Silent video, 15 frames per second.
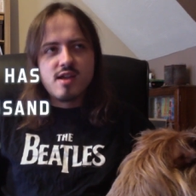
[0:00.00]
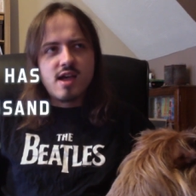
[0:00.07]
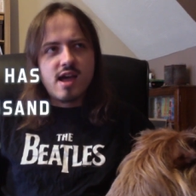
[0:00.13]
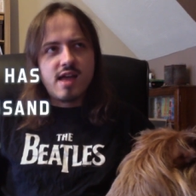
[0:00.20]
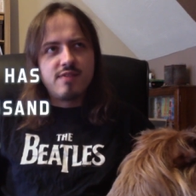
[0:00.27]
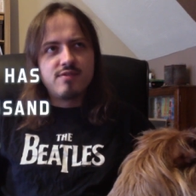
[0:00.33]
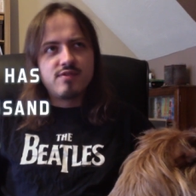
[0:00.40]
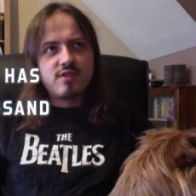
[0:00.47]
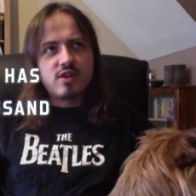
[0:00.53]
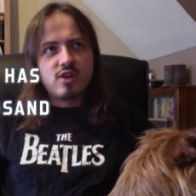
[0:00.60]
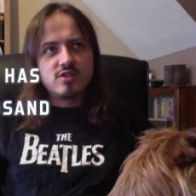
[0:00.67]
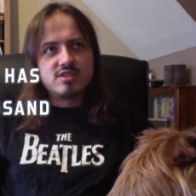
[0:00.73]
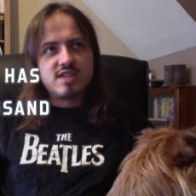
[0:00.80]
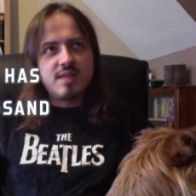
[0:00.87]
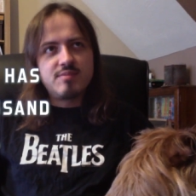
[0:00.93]
and the
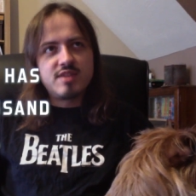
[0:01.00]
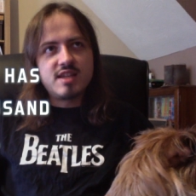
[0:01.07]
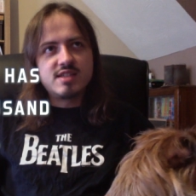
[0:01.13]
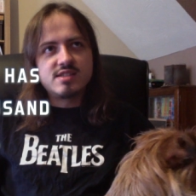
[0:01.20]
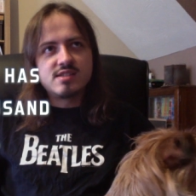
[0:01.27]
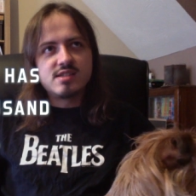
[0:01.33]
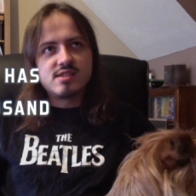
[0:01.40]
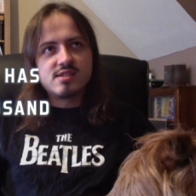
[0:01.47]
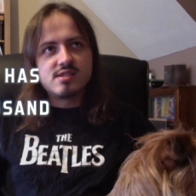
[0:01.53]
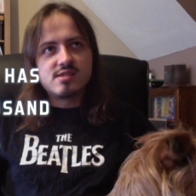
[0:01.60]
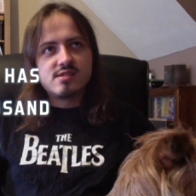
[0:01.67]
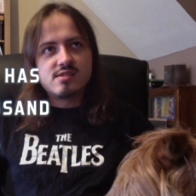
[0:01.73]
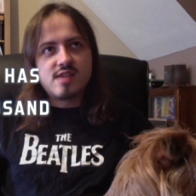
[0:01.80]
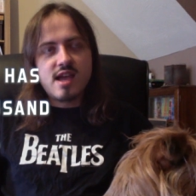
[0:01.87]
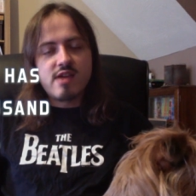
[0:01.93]
concept is that
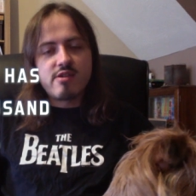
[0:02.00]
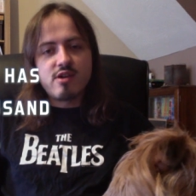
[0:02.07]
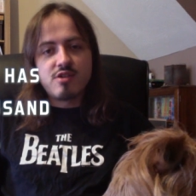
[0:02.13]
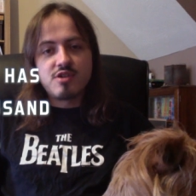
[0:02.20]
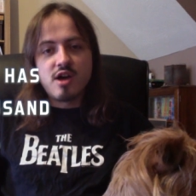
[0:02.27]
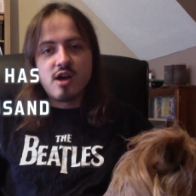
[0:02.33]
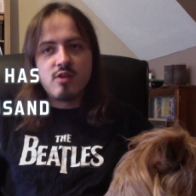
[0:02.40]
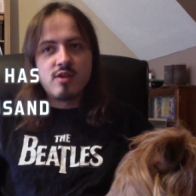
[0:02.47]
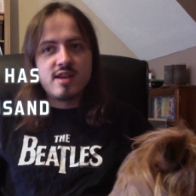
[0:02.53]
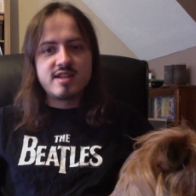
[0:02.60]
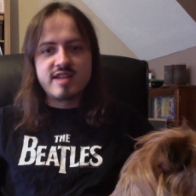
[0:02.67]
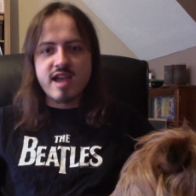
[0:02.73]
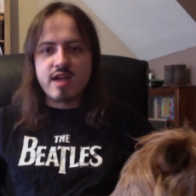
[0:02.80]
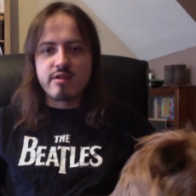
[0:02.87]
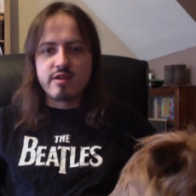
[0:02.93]
they're on Holy
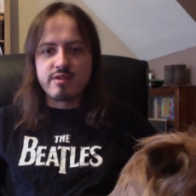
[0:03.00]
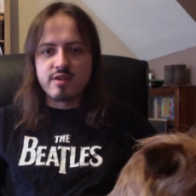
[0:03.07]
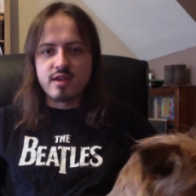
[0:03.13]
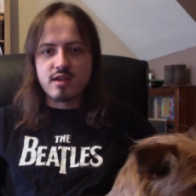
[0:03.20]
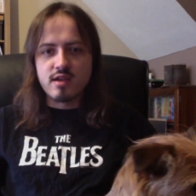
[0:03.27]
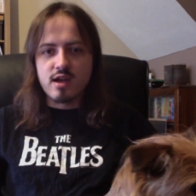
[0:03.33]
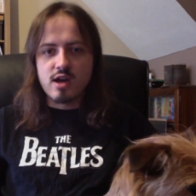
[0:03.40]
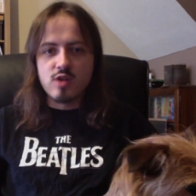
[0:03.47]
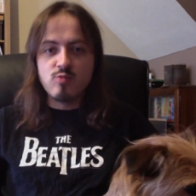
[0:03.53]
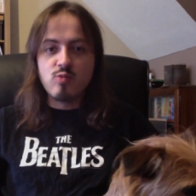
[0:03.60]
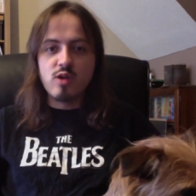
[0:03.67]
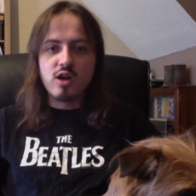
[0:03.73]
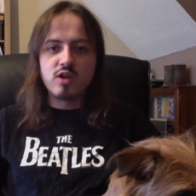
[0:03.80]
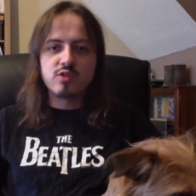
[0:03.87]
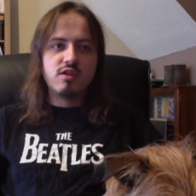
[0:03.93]
Terra, the
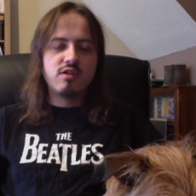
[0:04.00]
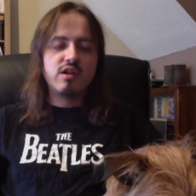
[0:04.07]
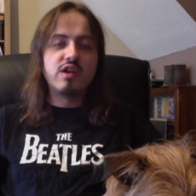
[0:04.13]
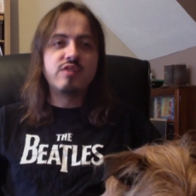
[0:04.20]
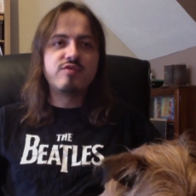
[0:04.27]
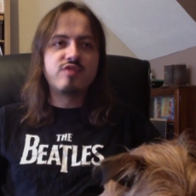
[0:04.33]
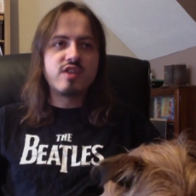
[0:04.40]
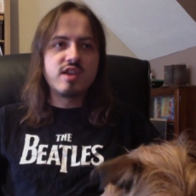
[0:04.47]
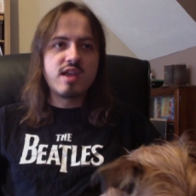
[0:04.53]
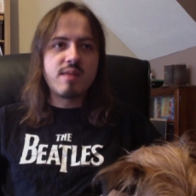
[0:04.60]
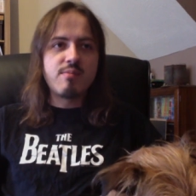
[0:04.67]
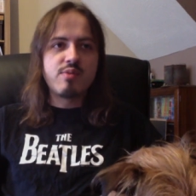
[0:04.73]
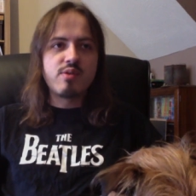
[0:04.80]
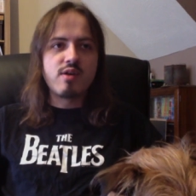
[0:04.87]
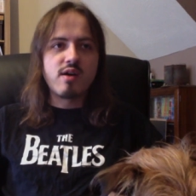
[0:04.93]
homeworld of the
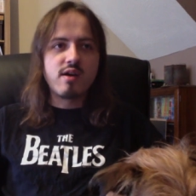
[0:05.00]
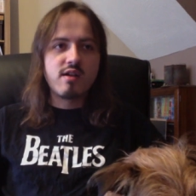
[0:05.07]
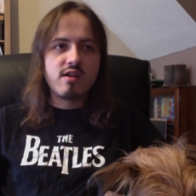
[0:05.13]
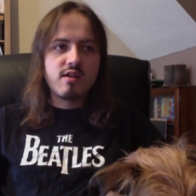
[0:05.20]
Emperor.